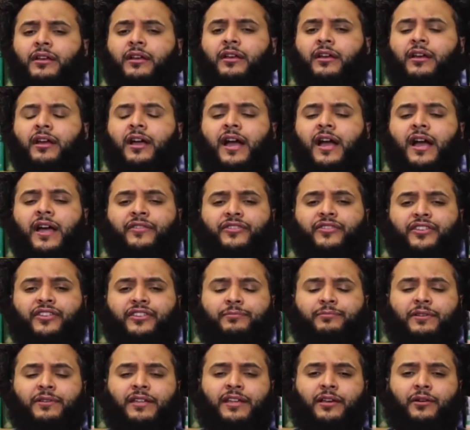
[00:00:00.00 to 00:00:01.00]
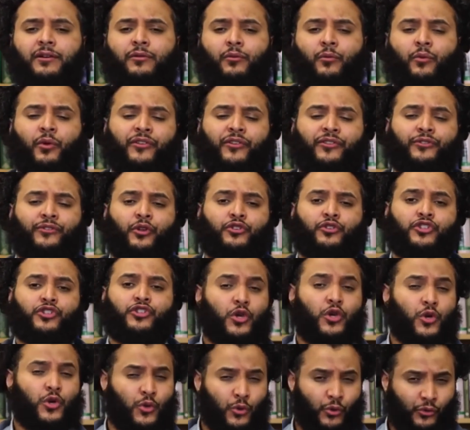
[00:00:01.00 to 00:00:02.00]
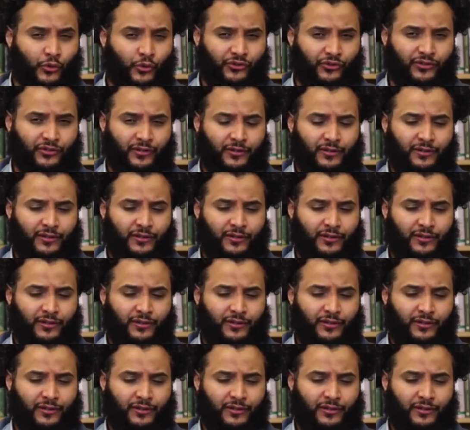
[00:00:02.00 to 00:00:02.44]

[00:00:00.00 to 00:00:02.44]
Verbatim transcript: and this meaning was not used